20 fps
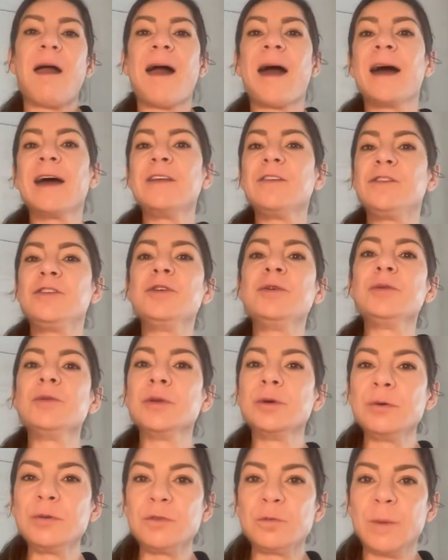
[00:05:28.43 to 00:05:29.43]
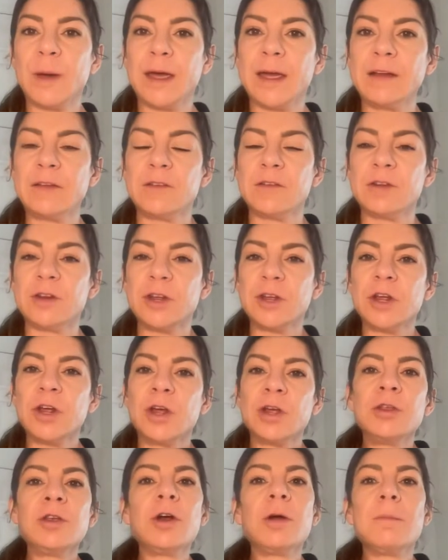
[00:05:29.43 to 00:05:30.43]
As you lose weight,
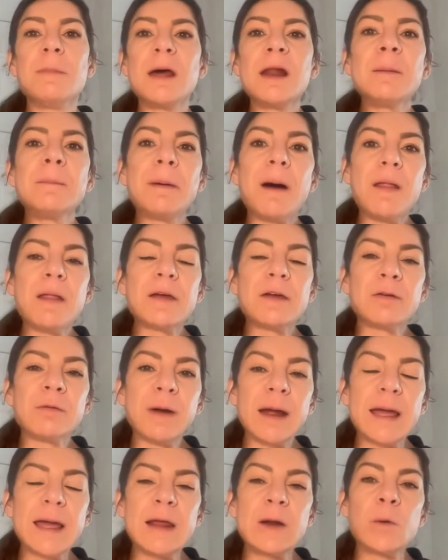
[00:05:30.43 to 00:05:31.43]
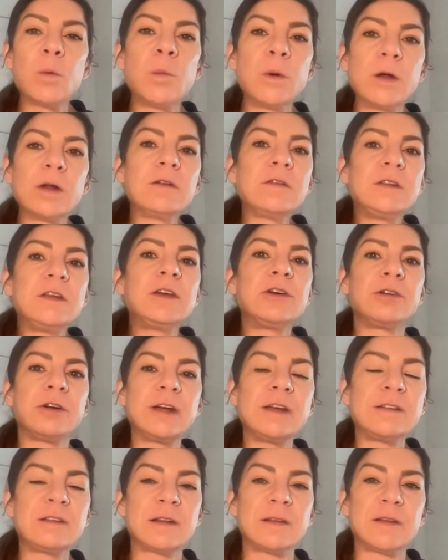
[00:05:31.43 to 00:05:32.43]
your metabolic rate will
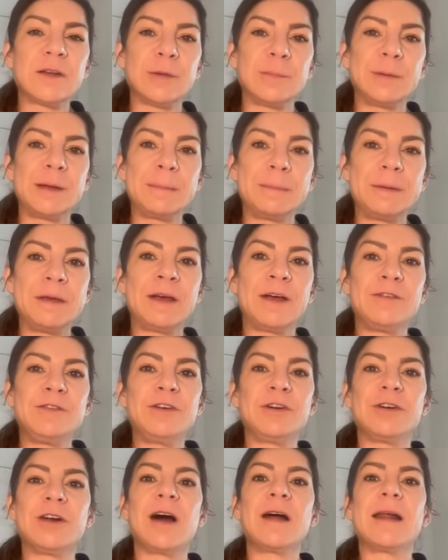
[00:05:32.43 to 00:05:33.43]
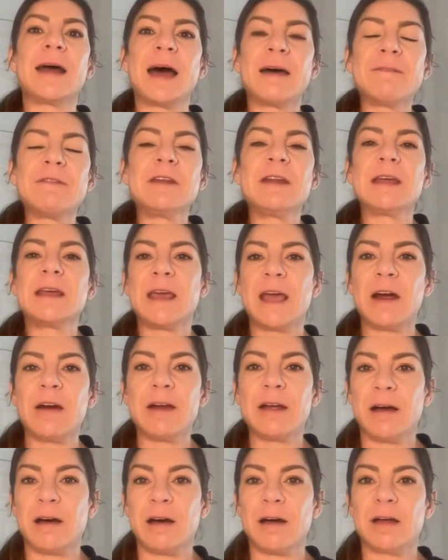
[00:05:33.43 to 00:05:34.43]
decrease a little bit because you're not having to
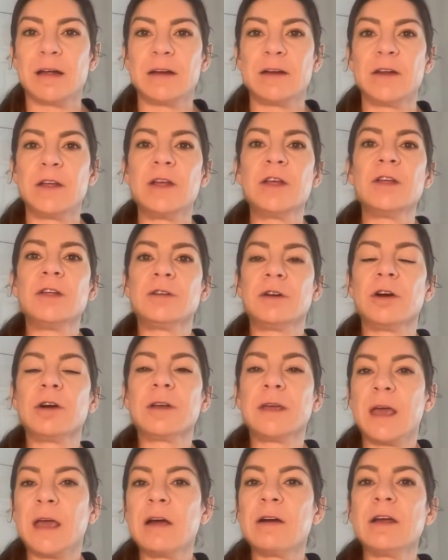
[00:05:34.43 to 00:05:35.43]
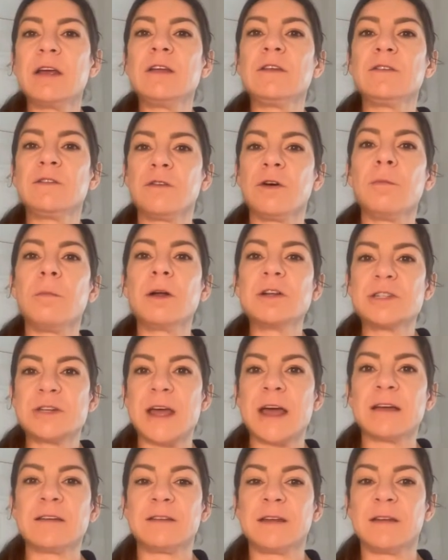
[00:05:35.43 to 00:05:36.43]
carry on or carry so much
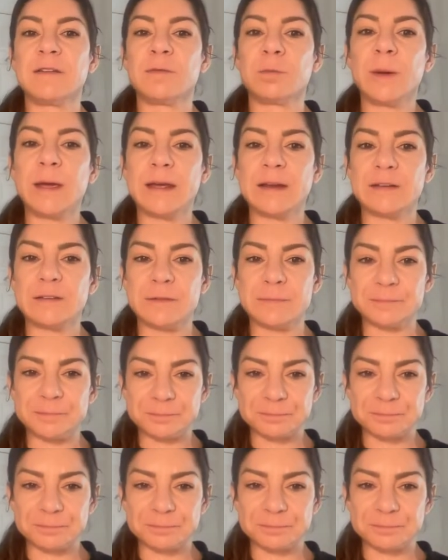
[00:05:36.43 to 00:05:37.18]
excess weight.